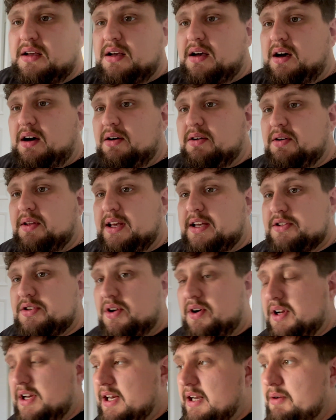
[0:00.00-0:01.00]
I've got that
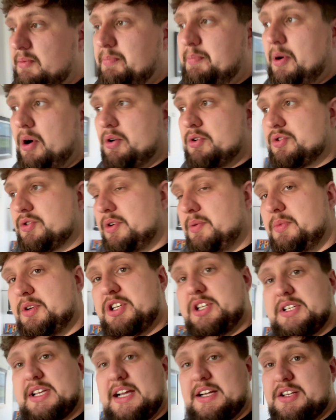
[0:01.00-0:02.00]
tiny little box room, which
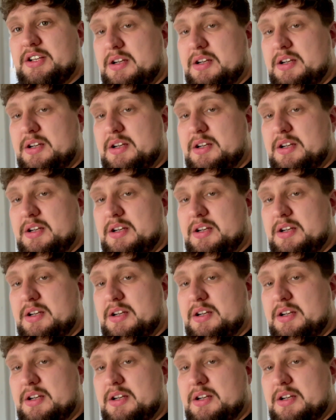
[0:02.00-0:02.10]
is actually